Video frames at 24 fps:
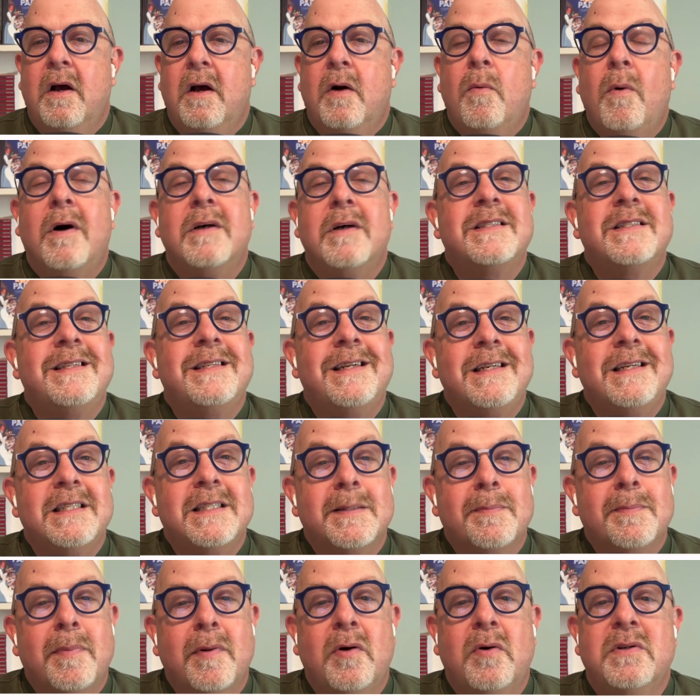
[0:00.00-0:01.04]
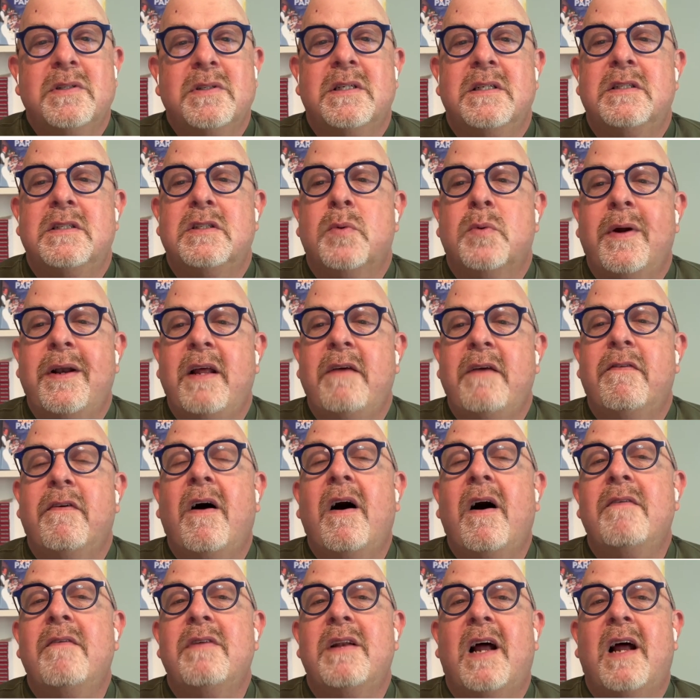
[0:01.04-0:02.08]
Whilst it exported
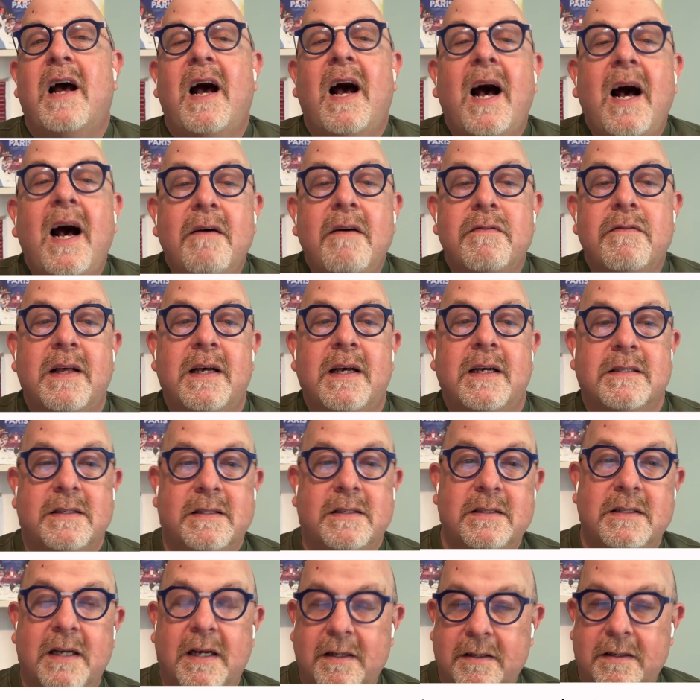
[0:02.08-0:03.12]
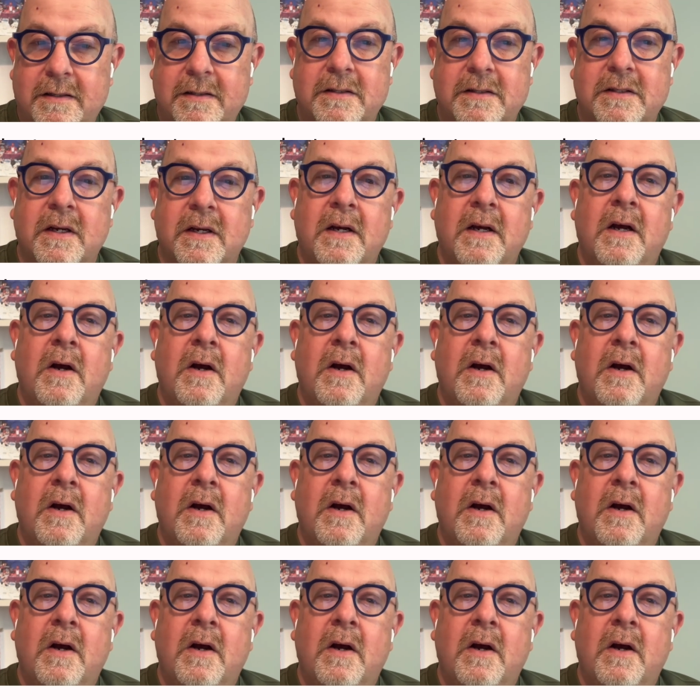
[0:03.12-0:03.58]
25,500 tonnes,